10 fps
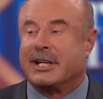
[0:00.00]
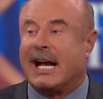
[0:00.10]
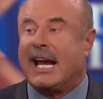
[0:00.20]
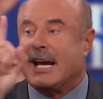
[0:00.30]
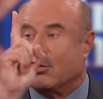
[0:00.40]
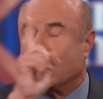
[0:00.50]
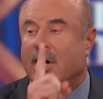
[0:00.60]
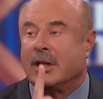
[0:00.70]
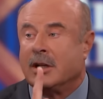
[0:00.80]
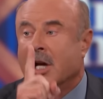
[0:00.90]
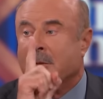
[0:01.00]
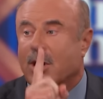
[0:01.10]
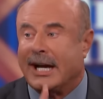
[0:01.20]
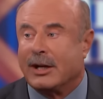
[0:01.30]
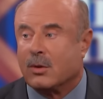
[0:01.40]
and I have one
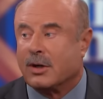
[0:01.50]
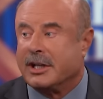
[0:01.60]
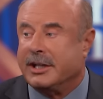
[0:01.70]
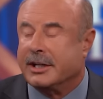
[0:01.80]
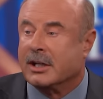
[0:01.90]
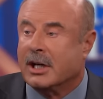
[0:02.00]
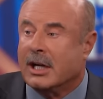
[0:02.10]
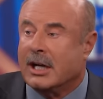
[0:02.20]
priority here,